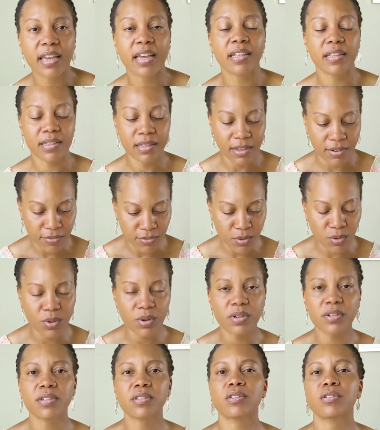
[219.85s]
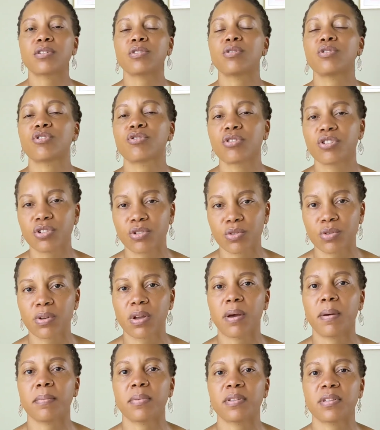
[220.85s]
And of course, their nutritional
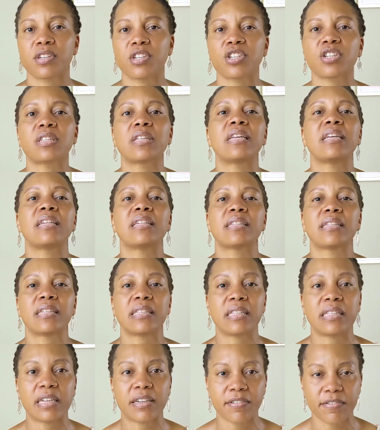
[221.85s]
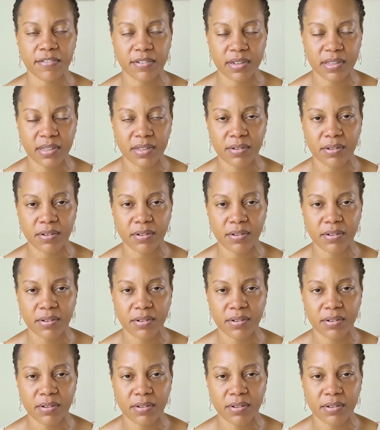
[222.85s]
composition is different.